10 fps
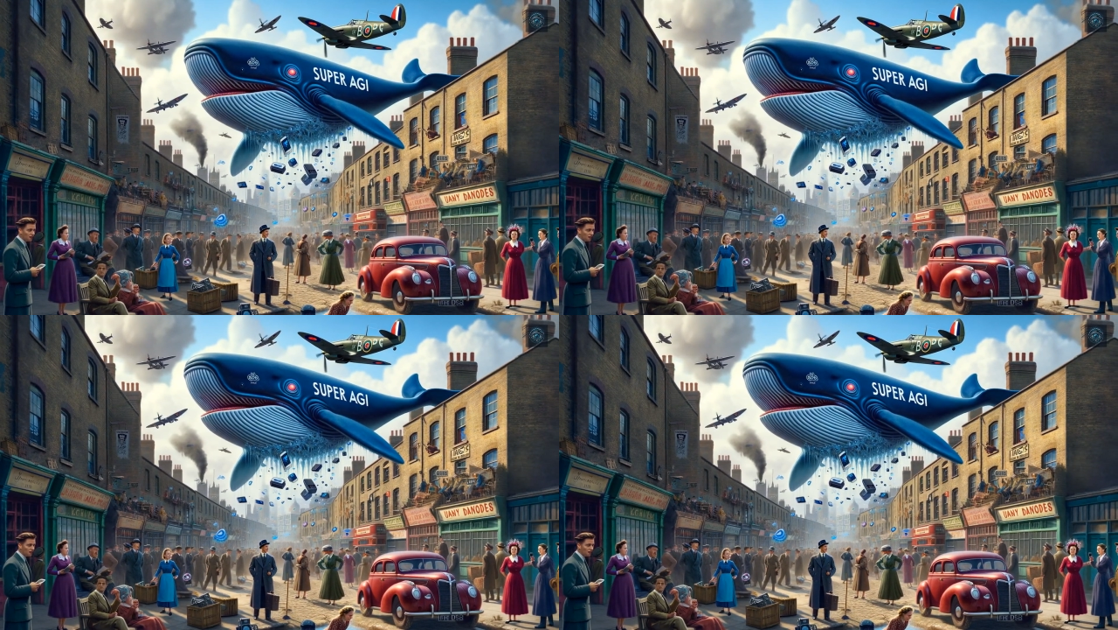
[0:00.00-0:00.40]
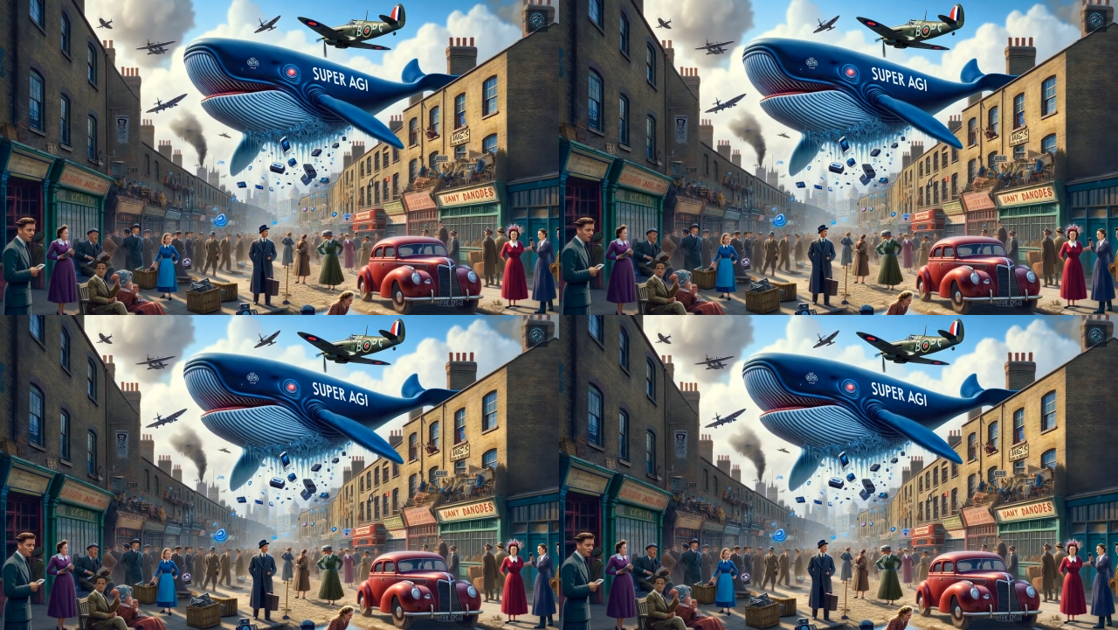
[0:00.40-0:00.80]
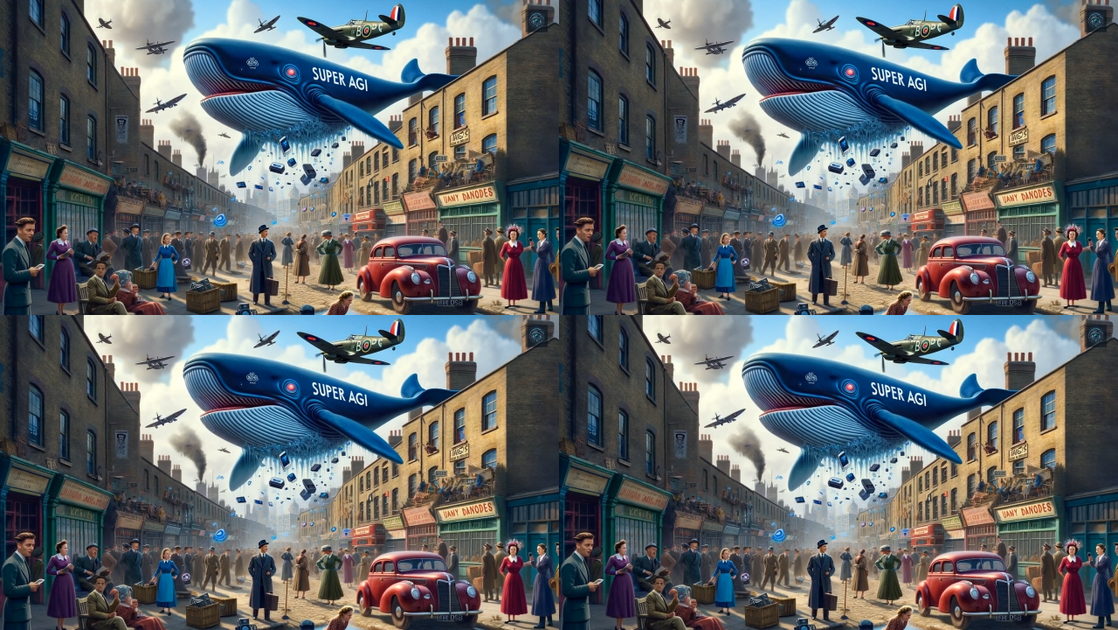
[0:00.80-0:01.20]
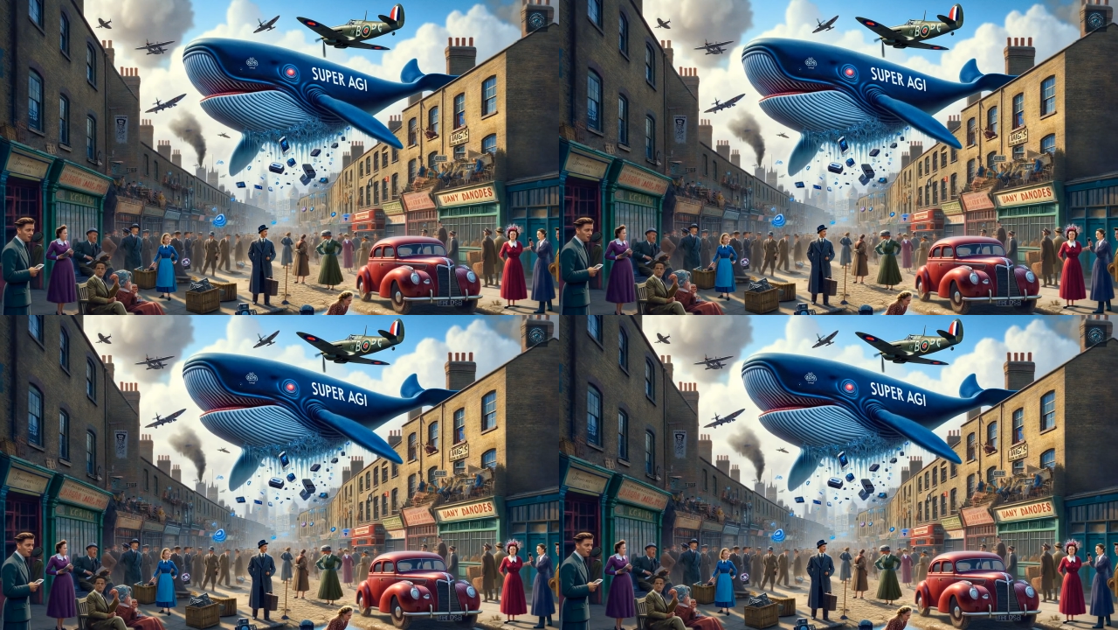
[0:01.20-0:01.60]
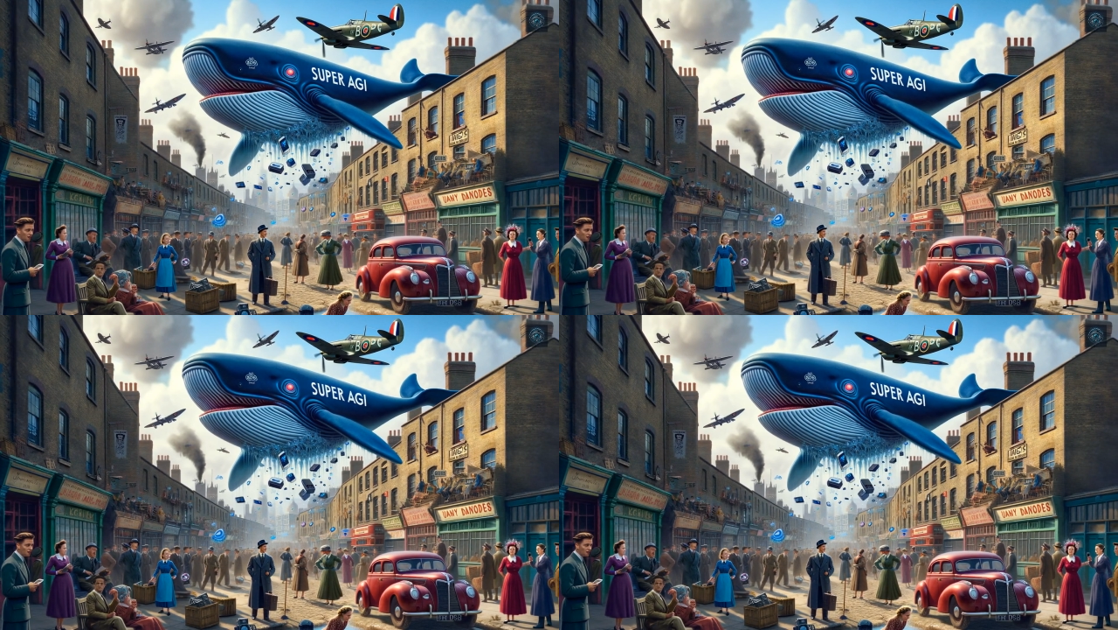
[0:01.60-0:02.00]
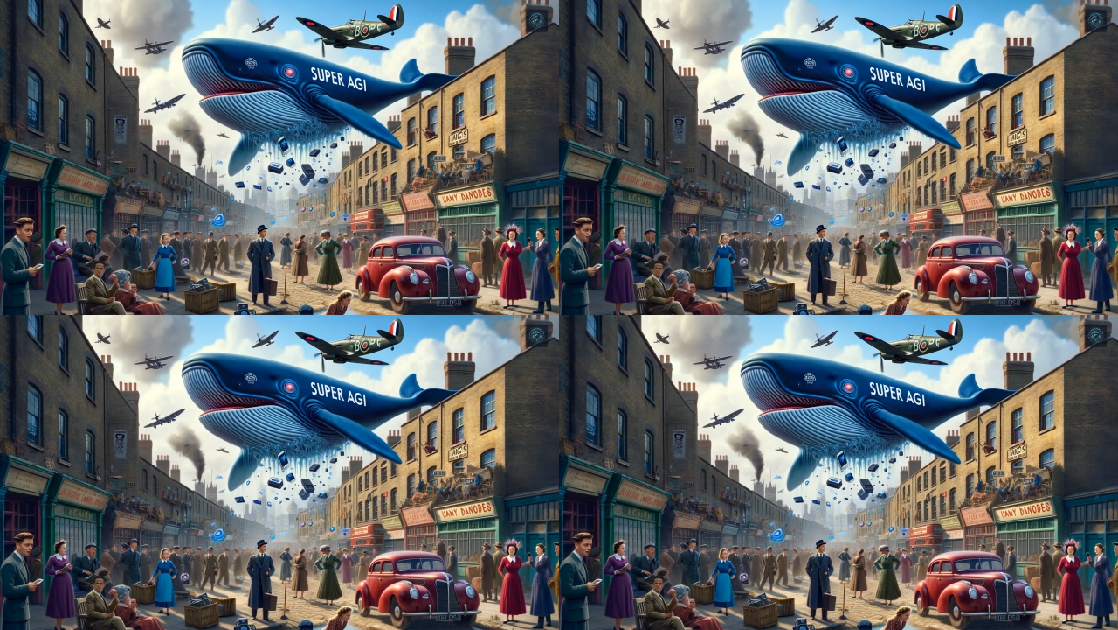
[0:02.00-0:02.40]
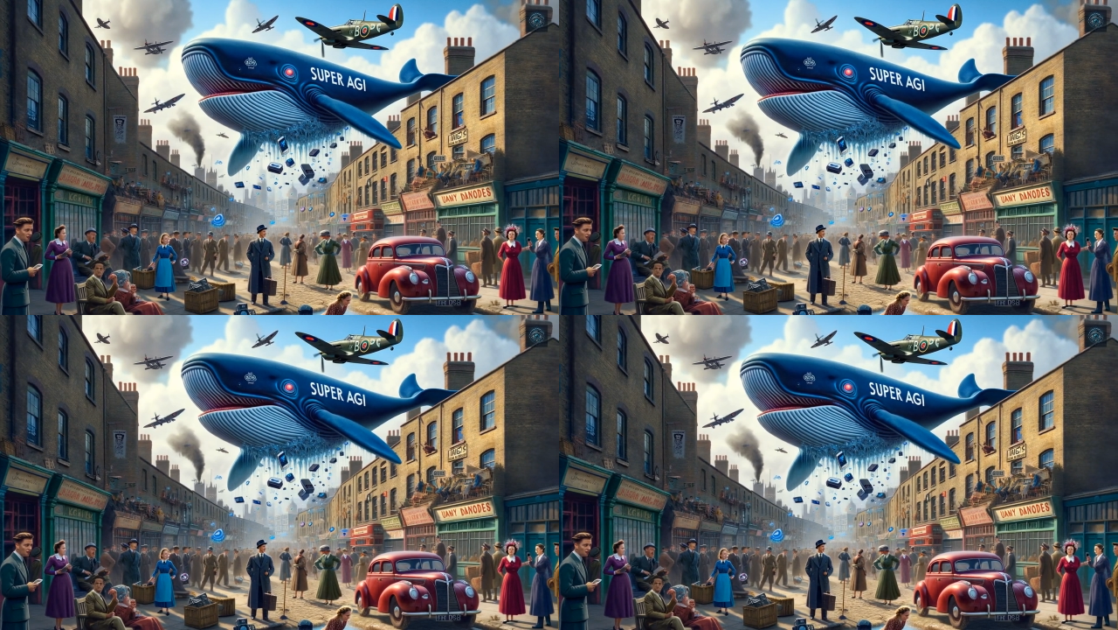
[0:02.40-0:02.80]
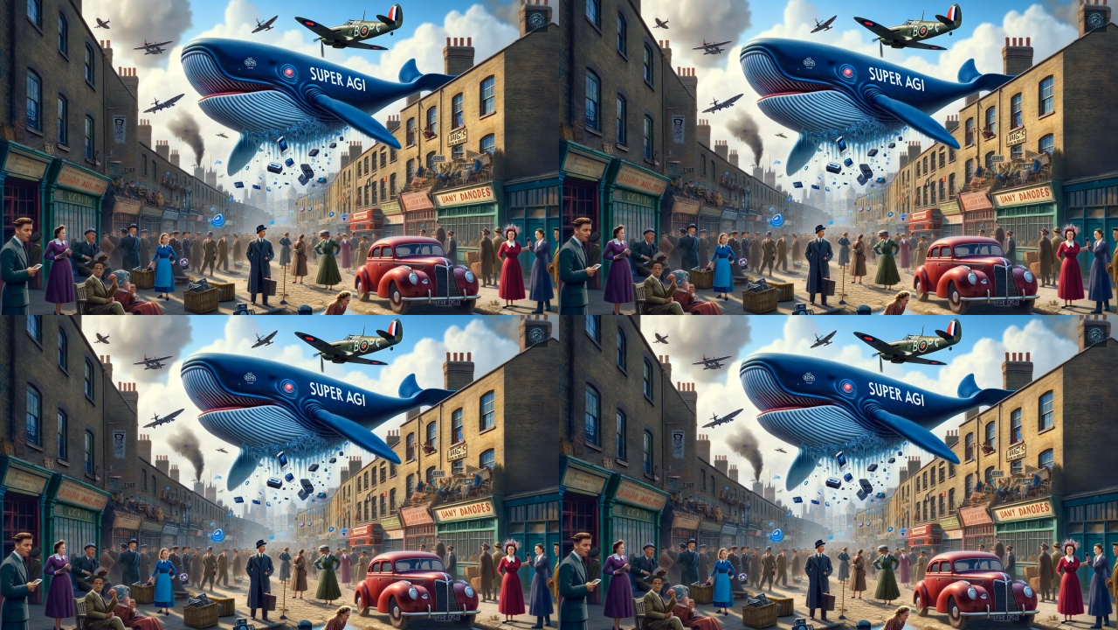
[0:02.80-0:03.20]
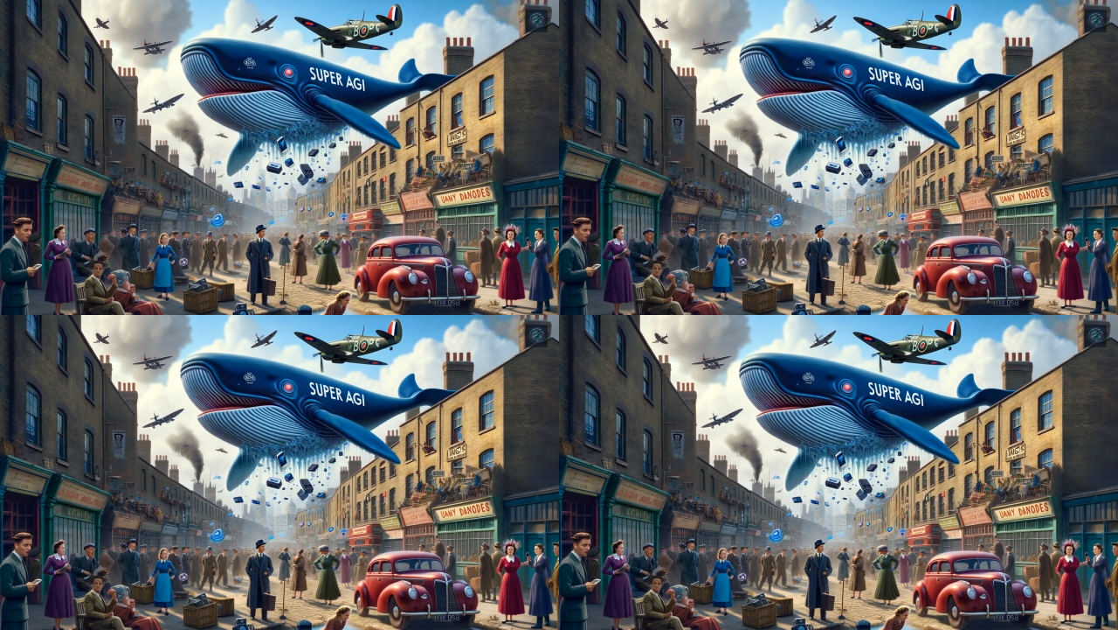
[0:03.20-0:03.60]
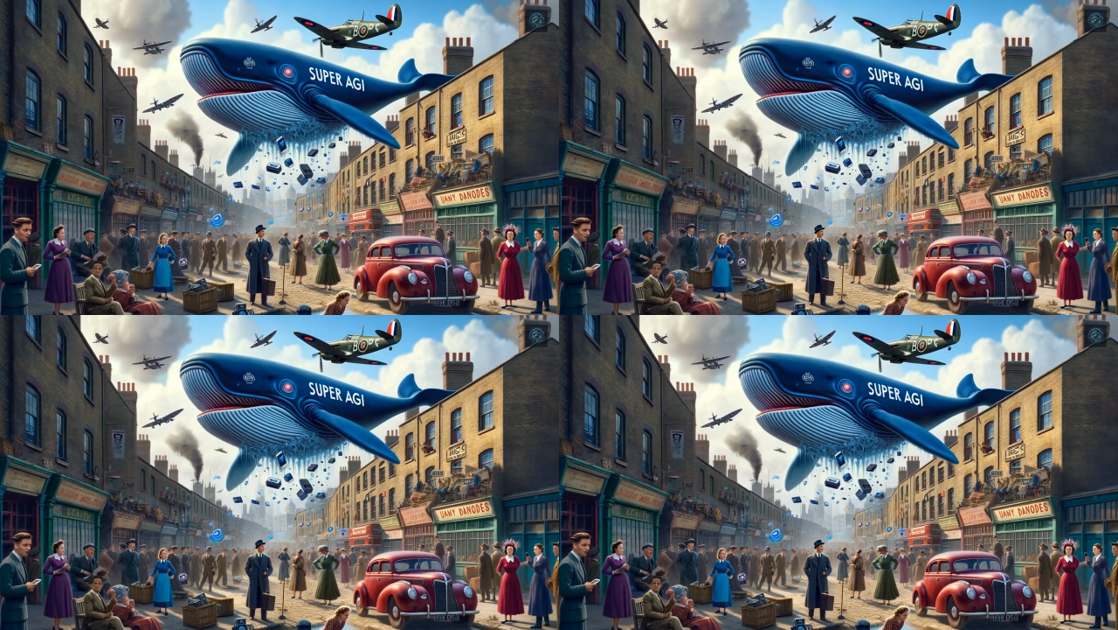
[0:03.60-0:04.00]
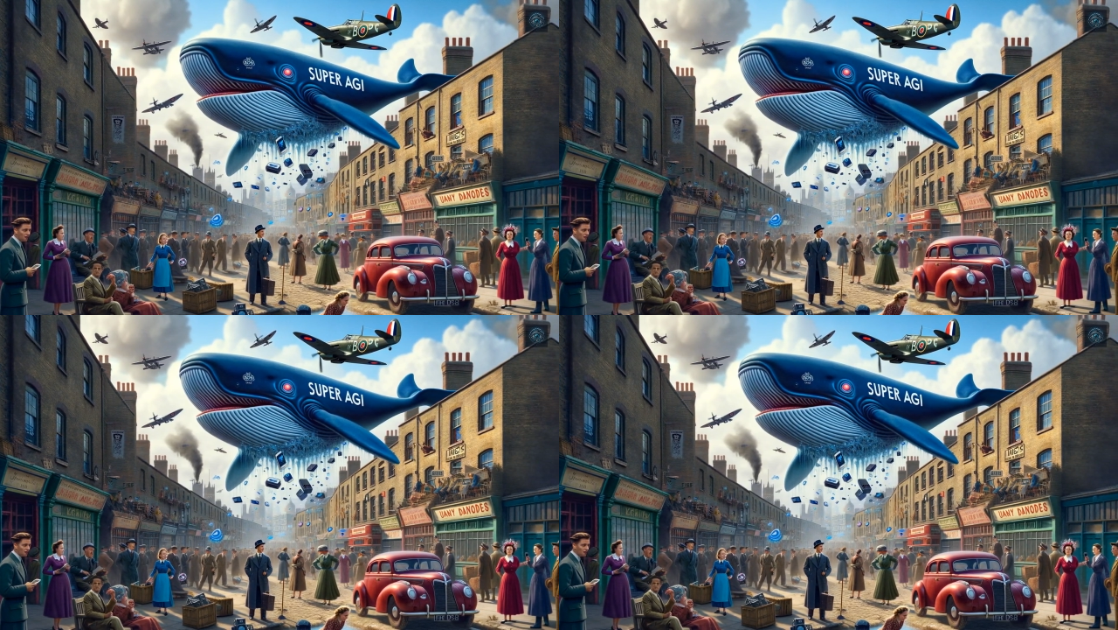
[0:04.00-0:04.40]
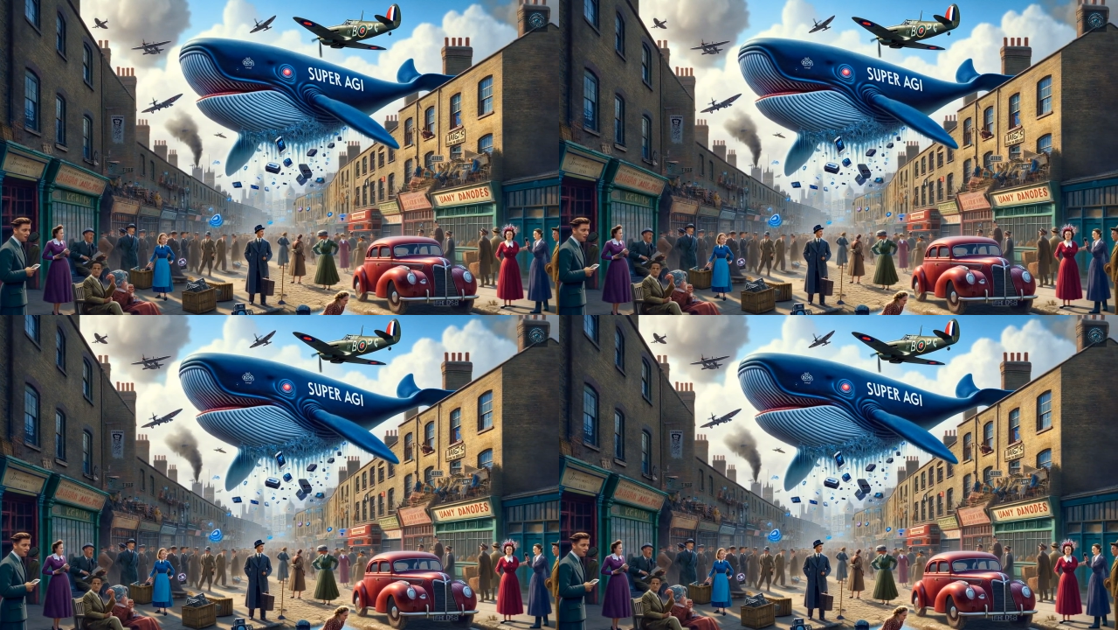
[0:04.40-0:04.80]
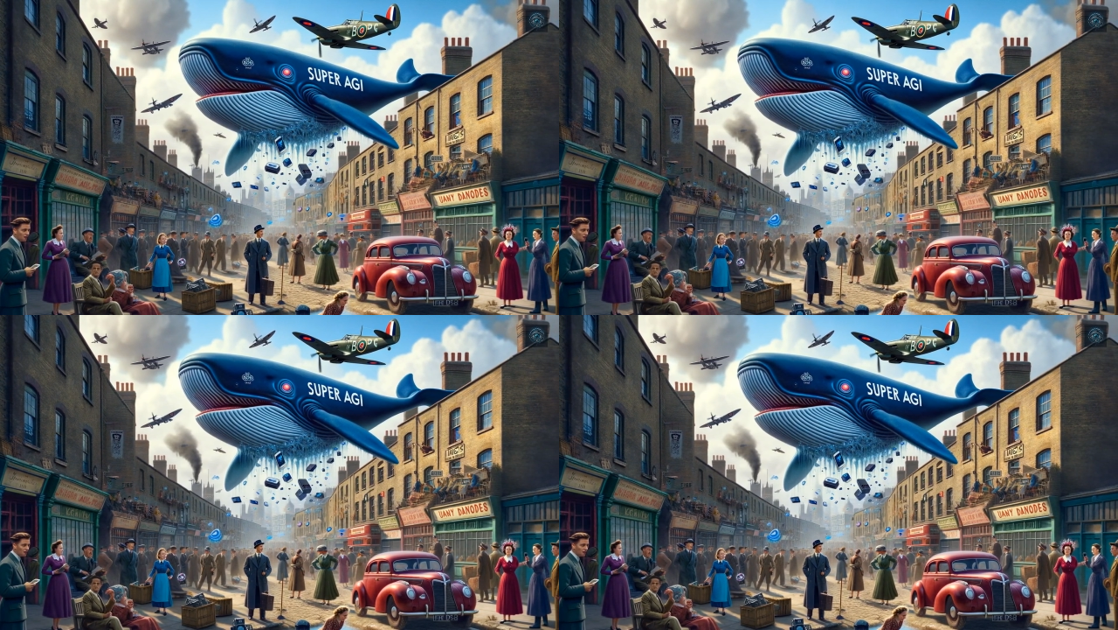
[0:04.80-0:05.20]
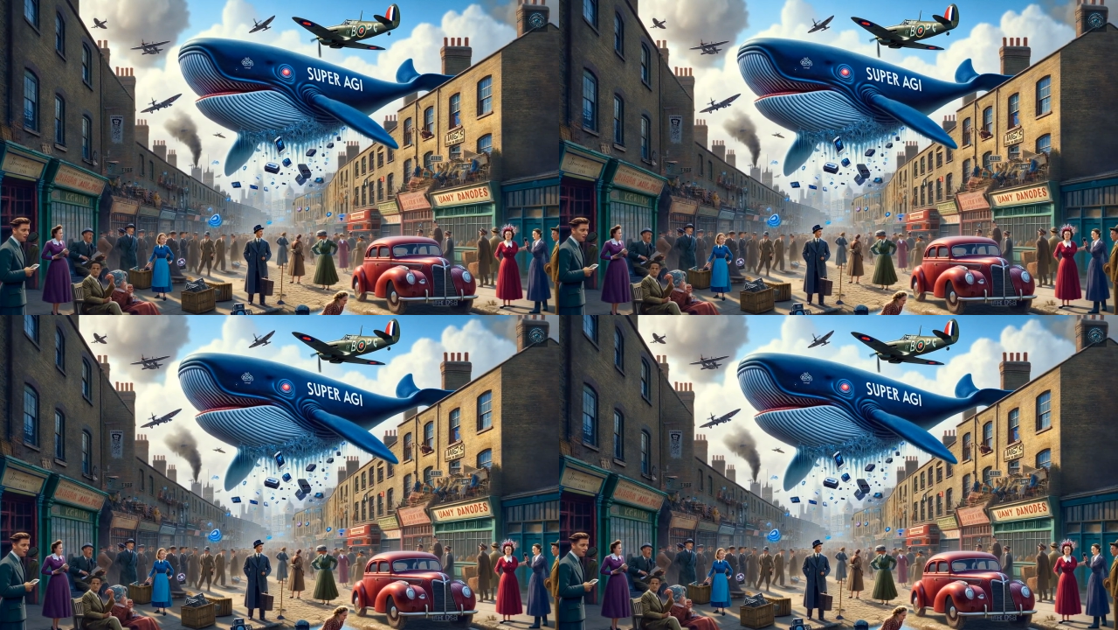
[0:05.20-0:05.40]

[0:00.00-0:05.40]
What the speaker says: No face is visible, so there are no lips to read.